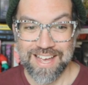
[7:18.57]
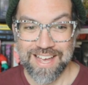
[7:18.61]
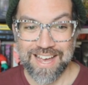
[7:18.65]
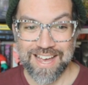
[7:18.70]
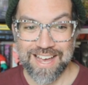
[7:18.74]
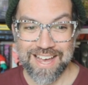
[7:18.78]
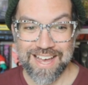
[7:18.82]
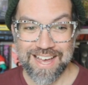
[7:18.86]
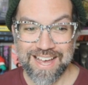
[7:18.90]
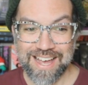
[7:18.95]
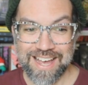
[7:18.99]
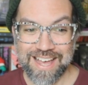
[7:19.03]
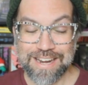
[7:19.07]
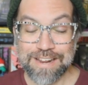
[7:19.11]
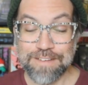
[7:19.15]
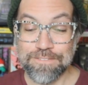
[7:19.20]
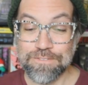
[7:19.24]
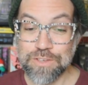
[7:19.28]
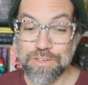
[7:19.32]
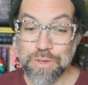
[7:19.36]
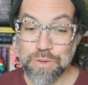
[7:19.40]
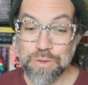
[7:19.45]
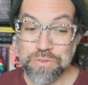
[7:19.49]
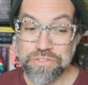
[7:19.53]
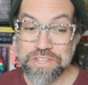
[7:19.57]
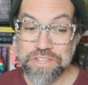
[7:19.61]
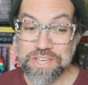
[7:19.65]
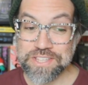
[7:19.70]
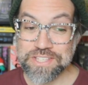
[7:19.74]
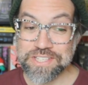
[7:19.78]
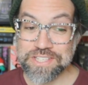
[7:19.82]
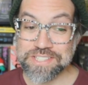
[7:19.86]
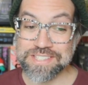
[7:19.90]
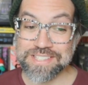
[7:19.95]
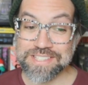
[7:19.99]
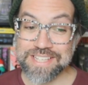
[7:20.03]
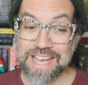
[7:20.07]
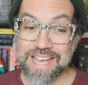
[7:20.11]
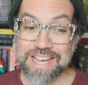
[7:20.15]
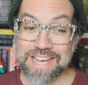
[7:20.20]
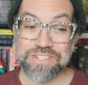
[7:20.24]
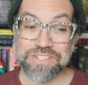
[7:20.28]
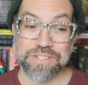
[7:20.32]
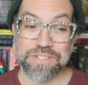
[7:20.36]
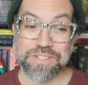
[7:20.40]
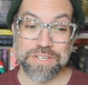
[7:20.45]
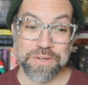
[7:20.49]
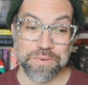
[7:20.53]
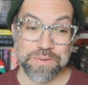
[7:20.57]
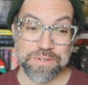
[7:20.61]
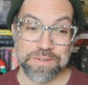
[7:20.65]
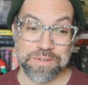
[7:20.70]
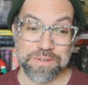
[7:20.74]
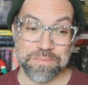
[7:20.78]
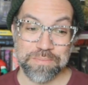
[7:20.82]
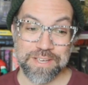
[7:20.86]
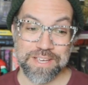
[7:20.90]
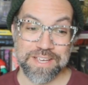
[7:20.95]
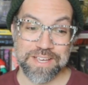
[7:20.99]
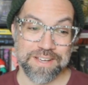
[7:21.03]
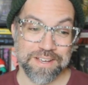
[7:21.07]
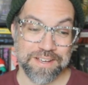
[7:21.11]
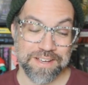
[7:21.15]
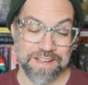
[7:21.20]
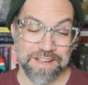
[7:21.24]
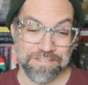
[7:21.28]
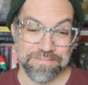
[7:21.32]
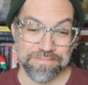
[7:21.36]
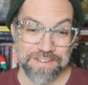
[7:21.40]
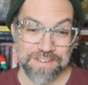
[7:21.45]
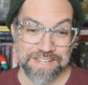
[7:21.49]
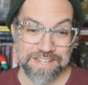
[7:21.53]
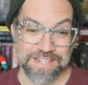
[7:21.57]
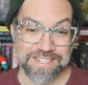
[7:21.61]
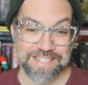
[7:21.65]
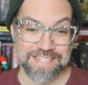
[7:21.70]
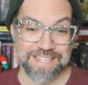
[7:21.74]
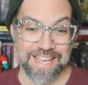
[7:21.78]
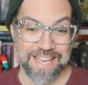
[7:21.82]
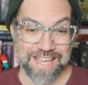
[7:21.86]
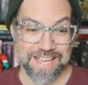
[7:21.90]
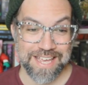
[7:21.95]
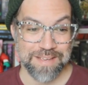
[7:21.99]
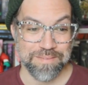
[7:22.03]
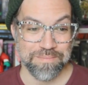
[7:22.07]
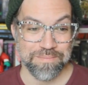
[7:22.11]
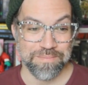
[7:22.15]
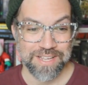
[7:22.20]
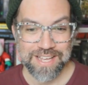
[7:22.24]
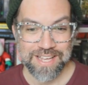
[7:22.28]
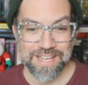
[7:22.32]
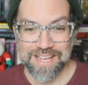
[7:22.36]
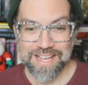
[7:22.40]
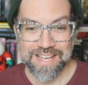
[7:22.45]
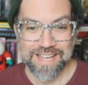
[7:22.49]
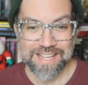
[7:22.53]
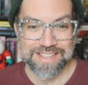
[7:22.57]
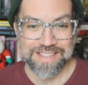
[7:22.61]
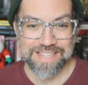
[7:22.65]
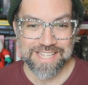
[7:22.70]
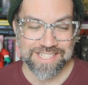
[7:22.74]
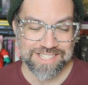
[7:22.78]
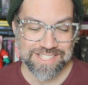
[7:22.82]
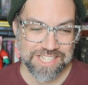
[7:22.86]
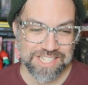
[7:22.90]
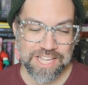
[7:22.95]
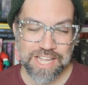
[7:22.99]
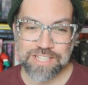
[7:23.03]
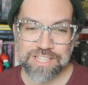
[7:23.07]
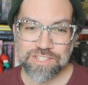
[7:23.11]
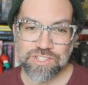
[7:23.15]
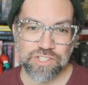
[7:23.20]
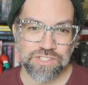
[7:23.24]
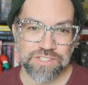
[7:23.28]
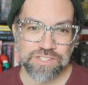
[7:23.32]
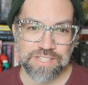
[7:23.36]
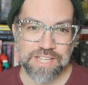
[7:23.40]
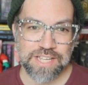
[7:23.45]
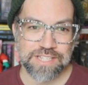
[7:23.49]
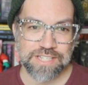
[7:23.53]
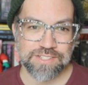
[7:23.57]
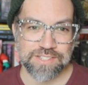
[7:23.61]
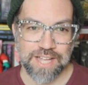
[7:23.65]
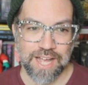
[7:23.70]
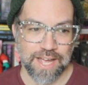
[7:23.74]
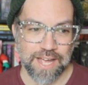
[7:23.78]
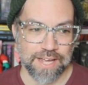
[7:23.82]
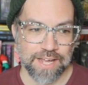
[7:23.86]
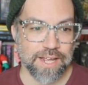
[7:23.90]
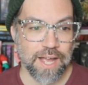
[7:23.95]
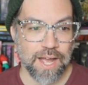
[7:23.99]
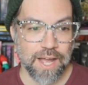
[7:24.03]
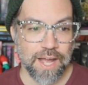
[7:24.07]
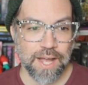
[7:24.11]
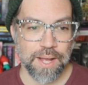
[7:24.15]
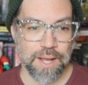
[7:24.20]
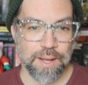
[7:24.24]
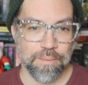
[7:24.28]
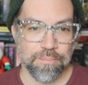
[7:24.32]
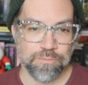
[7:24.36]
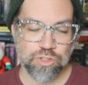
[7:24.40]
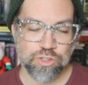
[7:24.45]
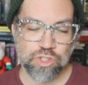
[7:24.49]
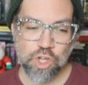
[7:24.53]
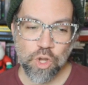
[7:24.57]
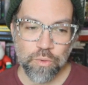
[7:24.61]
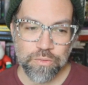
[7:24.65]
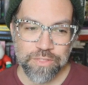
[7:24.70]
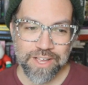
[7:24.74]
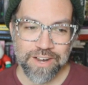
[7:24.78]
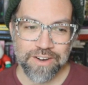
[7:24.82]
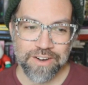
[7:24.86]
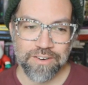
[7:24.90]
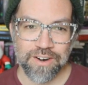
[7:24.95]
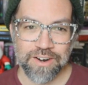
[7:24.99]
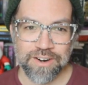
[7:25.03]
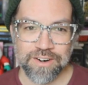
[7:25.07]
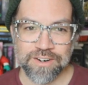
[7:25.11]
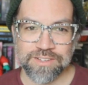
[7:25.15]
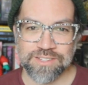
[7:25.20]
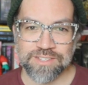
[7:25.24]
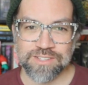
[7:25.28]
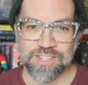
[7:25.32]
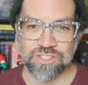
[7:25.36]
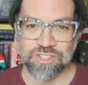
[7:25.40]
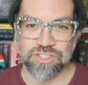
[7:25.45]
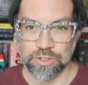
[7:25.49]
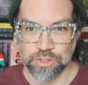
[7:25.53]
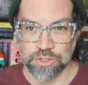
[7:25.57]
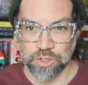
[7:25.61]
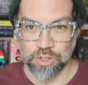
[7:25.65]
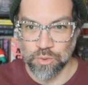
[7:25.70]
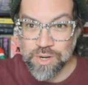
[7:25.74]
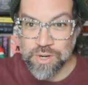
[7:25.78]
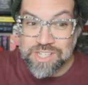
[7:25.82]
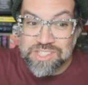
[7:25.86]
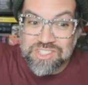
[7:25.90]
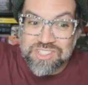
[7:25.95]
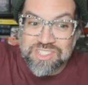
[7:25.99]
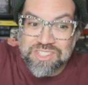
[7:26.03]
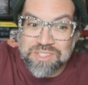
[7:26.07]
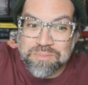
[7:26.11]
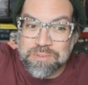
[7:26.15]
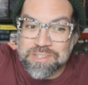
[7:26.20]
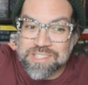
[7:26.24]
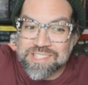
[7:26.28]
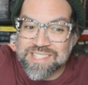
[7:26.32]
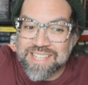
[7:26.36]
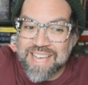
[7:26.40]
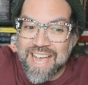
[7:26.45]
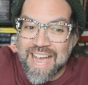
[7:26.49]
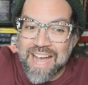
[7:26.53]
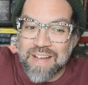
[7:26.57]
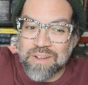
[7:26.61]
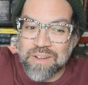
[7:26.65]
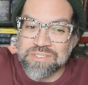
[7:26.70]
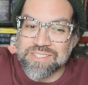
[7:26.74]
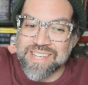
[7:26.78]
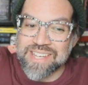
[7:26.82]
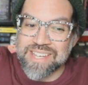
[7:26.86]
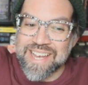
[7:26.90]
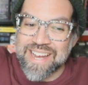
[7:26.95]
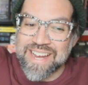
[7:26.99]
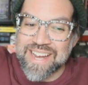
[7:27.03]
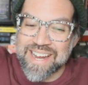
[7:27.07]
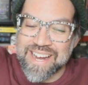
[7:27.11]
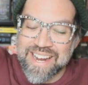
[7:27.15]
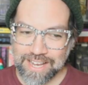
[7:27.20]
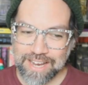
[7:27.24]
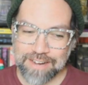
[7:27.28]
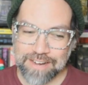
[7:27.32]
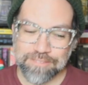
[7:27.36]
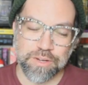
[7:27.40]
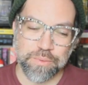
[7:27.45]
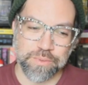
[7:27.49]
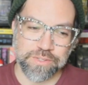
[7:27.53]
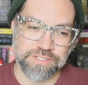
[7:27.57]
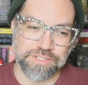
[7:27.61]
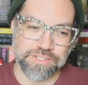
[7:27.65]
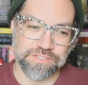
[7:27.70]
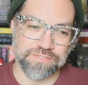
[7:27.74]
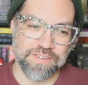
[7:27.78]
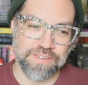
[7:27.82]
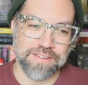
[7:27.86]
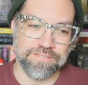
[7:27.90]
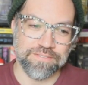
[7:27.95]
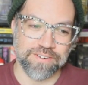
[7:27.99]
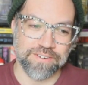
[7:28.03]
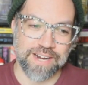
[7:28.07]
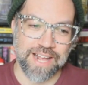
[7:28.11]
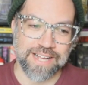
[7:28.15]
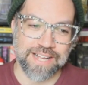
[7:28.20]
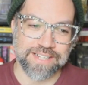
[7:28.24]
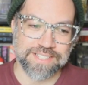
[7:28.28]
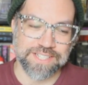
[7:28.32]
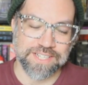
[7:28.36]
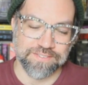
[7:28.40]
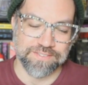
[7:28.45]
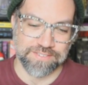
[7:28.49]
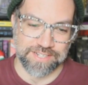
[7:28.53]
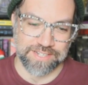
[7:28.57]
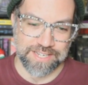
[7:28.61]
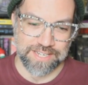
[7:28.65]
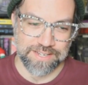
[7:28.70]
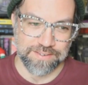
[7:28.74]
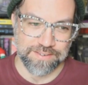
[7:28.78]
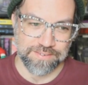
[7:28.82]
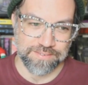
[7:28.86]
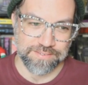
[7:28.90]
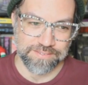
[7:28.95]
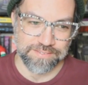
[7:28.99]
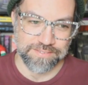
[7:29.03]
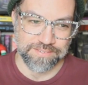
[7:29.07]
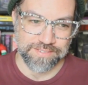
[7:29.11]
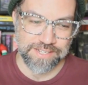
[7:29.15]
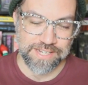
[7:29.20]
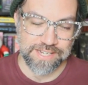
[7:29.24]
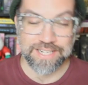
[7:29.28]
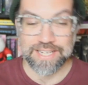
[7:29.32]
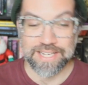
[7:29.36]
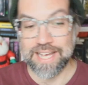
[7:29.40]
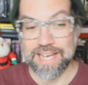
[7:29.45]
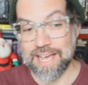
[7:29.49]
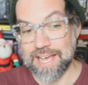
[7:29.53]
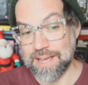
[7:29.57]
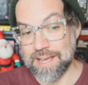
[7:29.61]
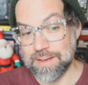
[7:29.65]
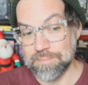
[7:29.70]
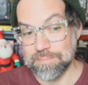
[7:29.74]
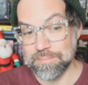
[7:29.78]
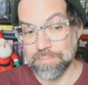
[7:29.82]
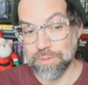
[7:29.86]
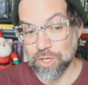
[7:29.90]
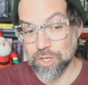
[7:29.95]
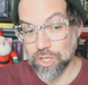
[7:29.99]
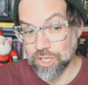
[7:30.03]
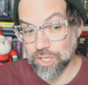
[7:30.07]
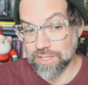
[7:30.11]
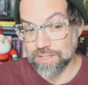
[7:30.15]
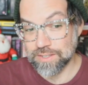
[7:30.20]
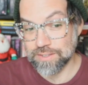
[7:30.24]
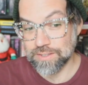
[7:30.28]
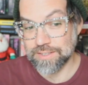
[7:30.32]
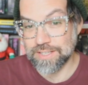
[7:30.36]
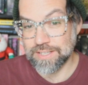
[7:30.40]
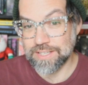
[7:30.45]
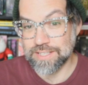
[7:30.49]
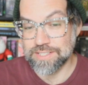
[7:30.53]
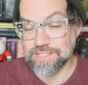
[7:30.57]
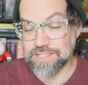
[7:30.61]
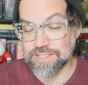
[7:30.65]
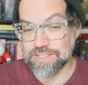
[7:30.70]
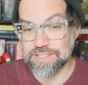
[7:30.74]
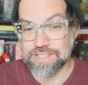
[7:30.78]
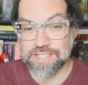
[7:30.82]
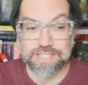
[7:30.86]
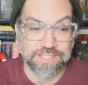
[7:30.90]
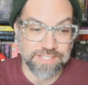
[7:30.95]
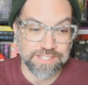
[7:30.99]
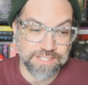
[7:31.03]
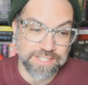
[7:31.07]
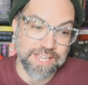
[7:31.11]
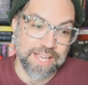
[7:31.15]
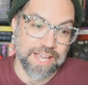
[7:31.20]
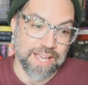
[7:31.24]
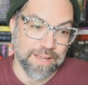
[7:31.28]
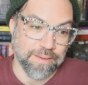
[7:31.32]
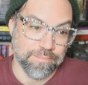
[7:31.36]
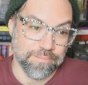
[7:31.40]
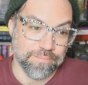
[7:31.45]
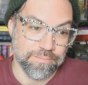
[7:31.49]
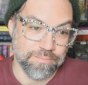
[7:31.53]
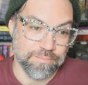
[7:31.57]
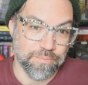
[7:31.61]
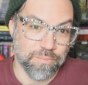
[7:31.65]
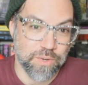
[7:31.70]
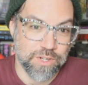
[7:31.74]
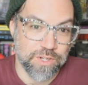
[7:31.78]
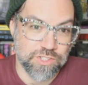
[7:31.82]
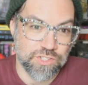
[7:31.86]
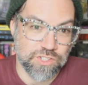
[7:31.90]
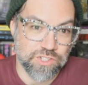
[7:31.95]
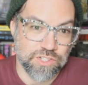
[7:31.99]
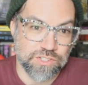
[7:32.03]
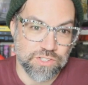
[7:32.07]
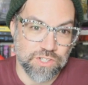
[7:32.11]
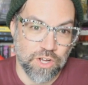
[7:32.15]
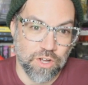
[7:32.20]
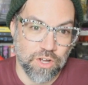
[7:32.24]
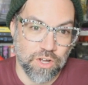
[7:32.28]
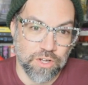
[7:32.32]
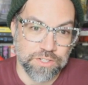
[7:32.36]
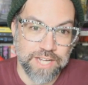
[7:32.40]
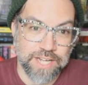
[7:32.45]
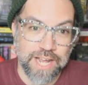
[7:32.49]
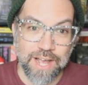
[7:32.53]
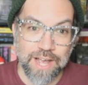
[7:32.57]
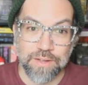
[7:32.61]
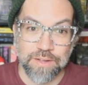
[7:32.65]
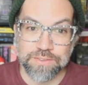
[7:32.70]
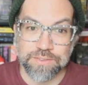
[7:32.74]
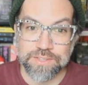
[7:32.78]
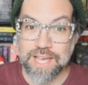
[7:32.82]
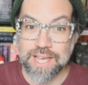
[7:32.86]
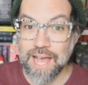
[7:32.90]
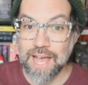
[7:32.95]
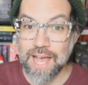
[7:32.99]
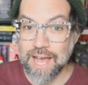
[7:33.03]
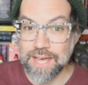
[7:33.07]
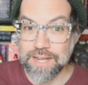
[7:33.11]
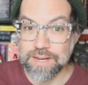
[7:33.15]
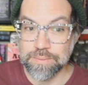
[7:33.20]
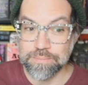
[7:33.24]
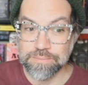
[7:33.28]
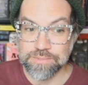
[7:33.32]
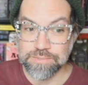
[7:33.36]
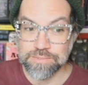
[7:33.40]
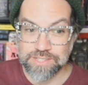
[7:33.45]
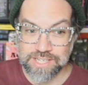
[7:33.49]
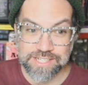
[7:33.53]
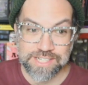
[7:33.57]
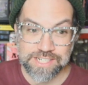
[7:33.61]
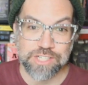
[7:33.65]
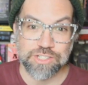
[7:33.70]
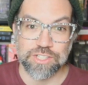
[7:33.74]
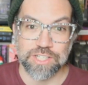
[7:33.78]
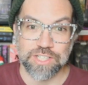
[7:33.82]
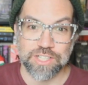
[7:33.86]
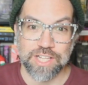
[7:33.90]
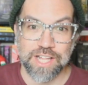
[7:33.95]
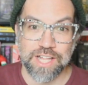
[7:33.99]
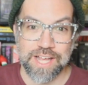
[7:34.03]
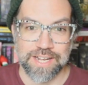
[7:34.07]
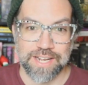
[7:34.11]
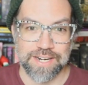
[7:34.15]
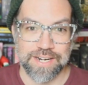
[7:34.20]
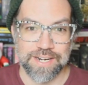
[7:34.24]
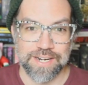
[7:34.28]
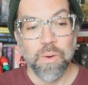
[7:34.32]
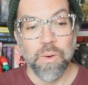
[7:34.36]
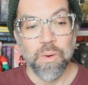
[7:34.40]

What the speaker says: And if you think this is actually going to be a fun game, it's not. It's called Christmas Counting. Everyone's favorite activity in a game book is this game, which is called Count the Items in Each Line.